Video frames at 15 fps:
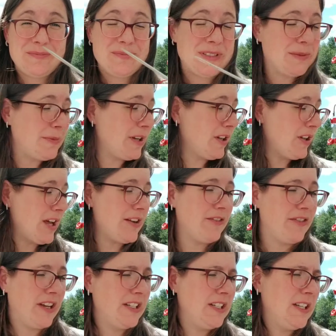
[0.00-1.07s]
It's been a lot of
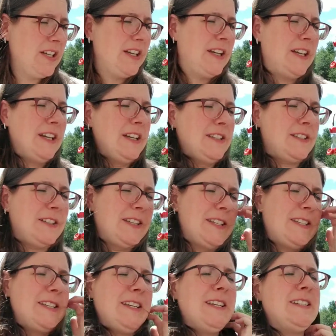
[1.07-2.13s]
fun. So
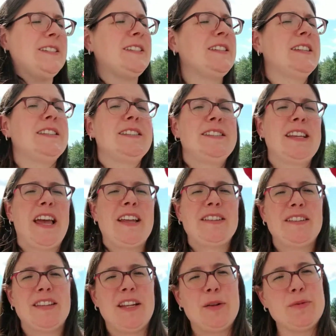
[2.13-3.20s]
this is the set
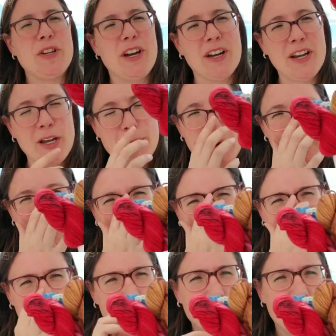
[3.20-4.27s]
that I'm talking about.
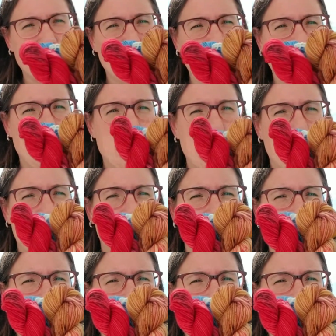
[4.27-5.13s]
Look at that bird.